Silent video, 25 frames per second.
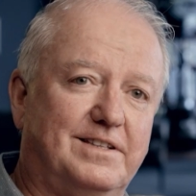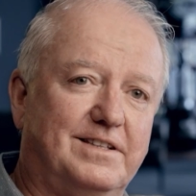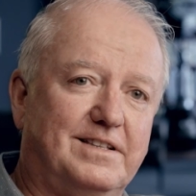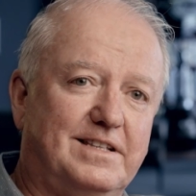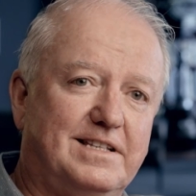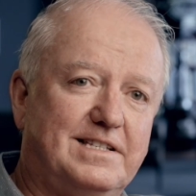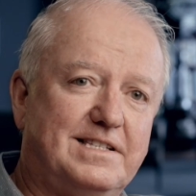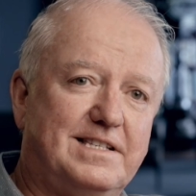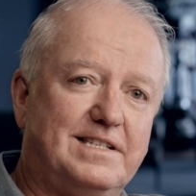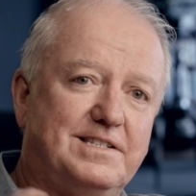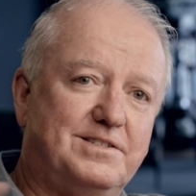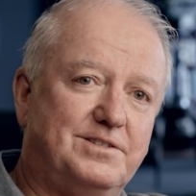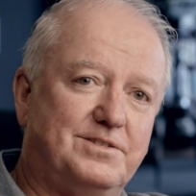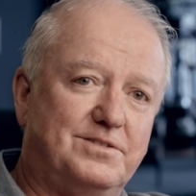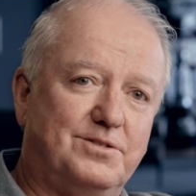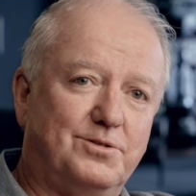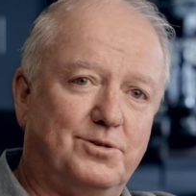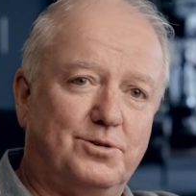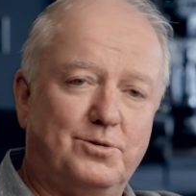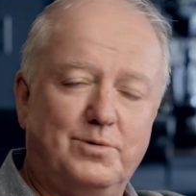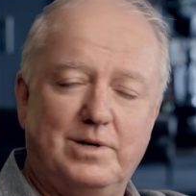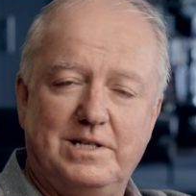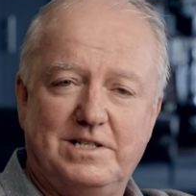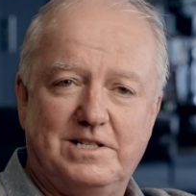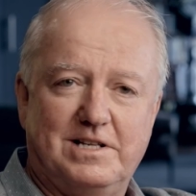This is
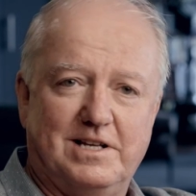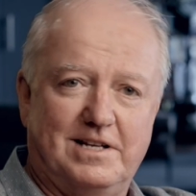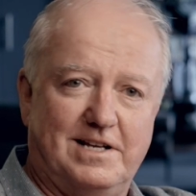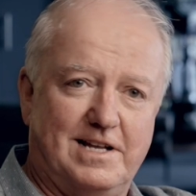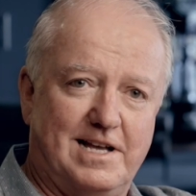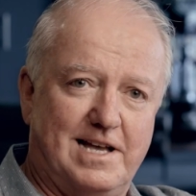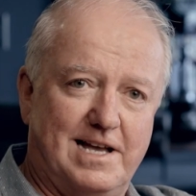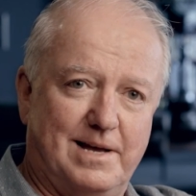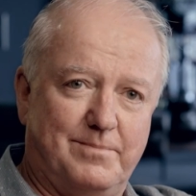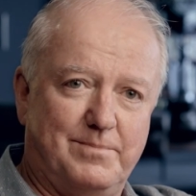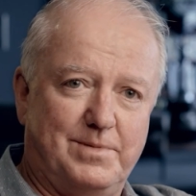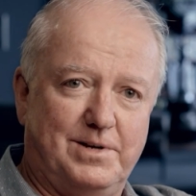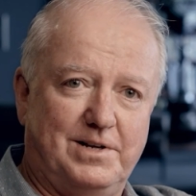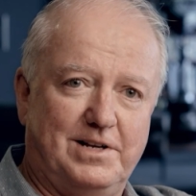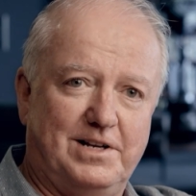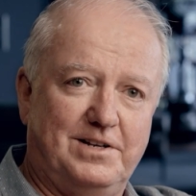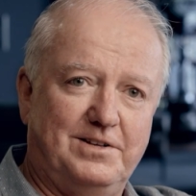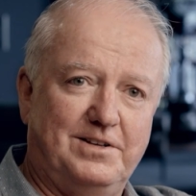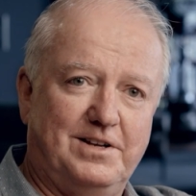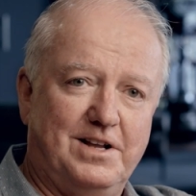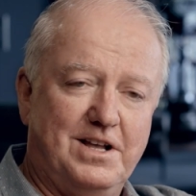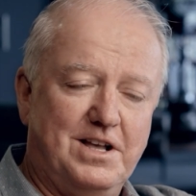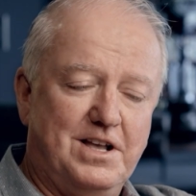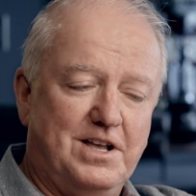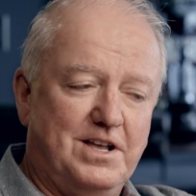always going to happen.
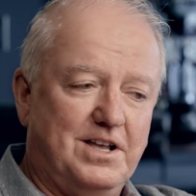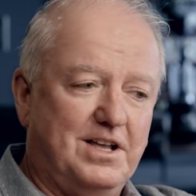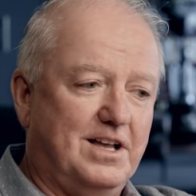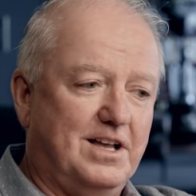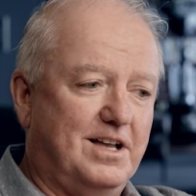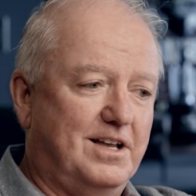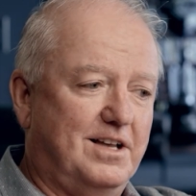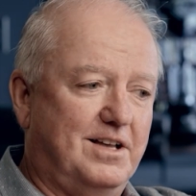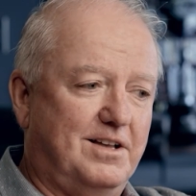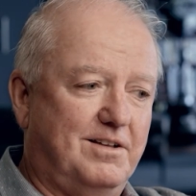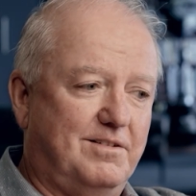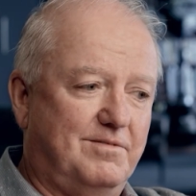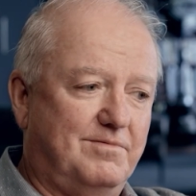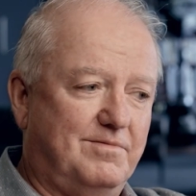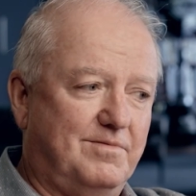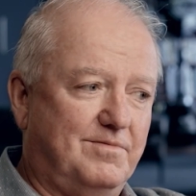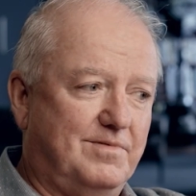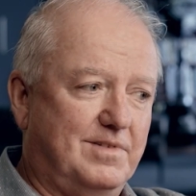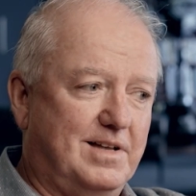And uh,